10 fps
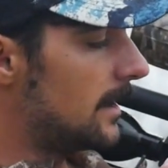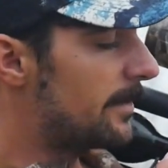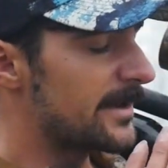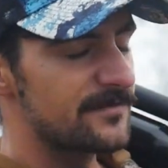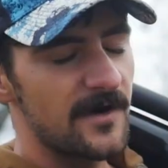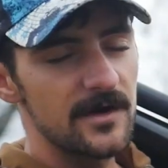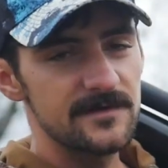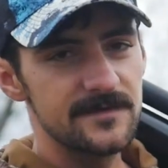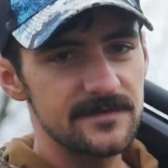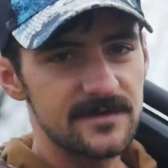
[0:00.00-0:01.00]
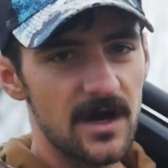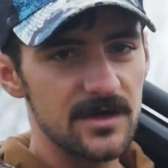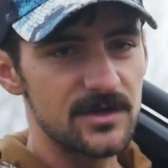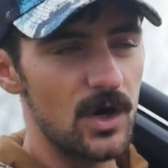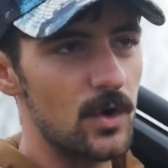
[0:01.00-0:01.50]
But as far as this
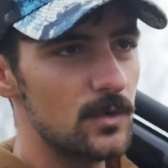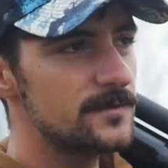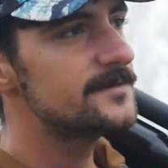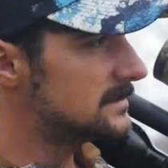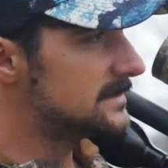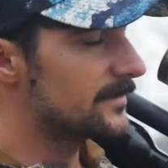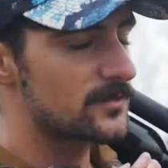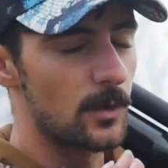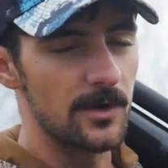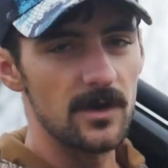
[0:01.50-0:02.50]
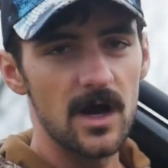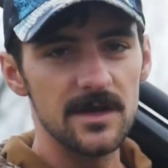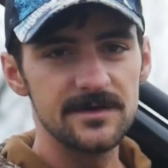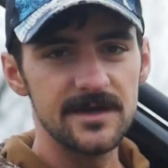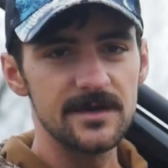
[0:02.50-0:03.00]
gun goes, squirrel
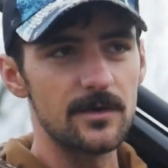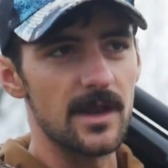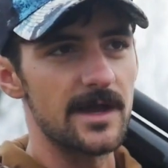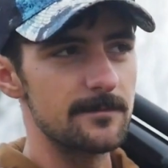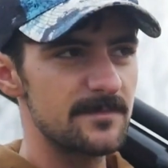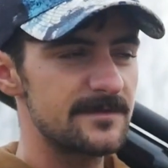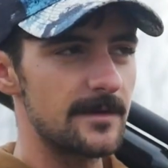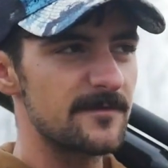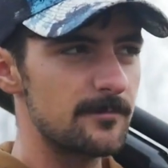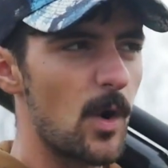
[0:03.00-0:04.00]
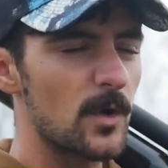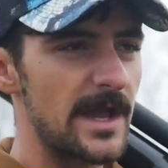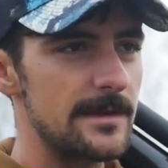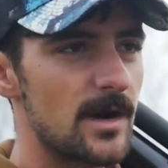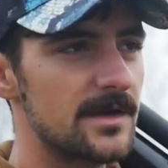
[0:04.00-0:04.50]
hunting or like small
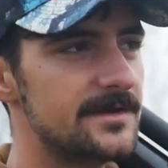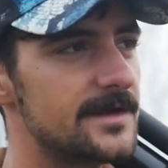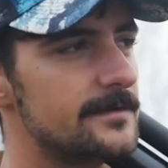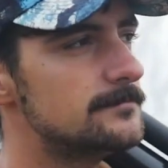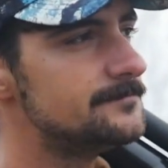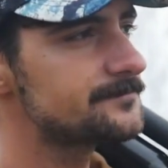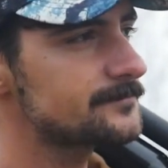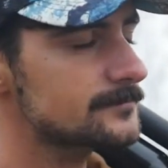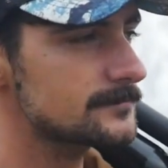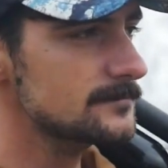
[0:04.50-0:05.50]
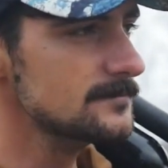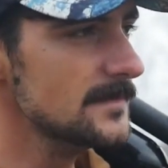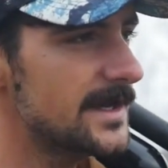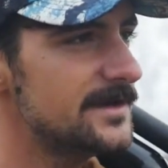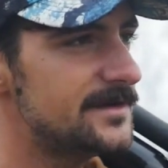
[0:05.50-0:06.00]
game hunting,
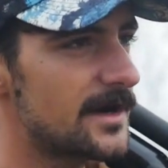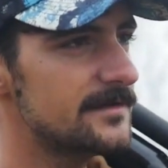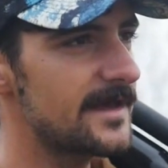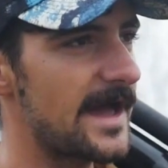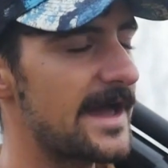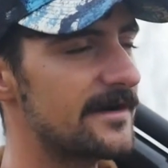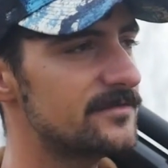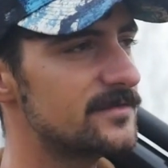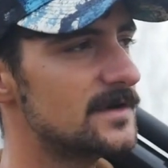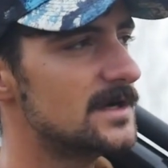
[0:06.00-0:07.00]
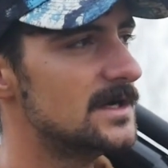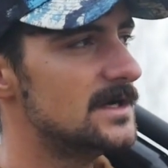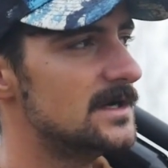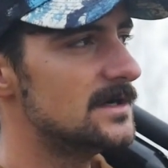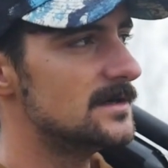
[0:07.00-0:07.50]
it does have
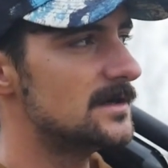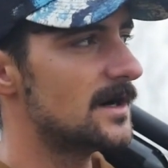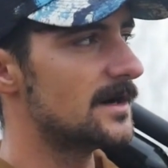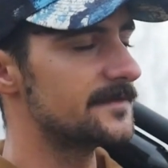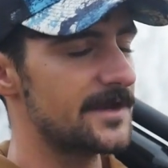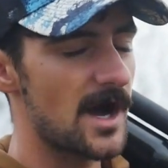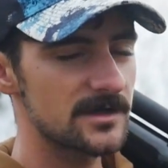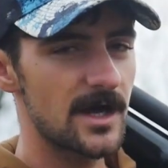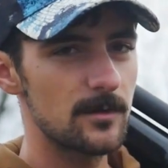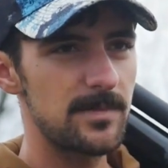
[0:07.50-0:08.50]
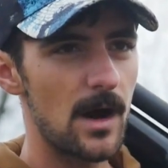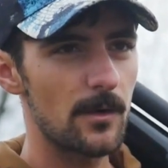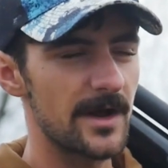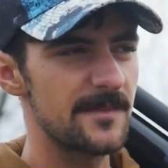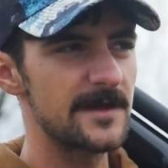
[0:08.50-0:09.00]
The knockdown
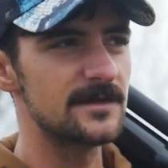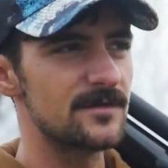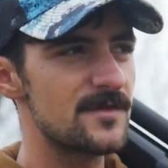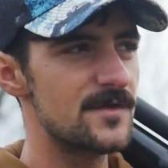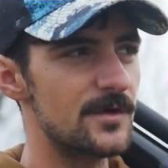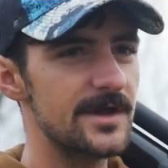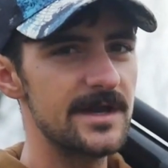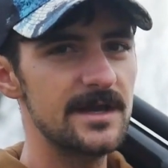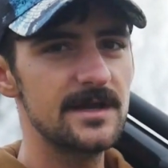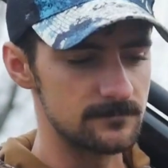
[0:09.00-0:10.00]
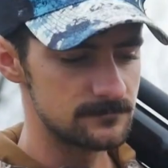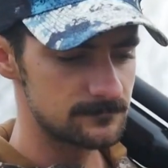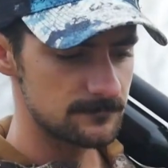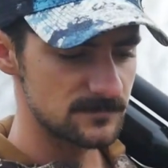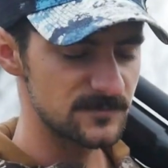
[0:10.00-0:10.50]
power, I think it's 30
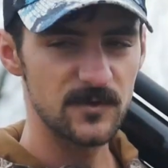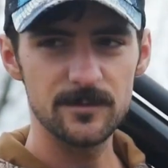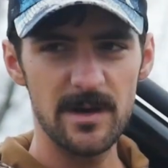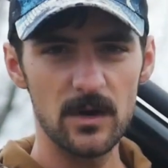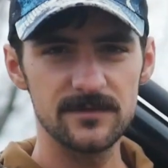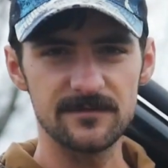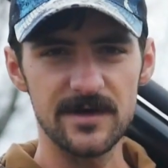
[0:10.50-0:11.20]
foot-pounds of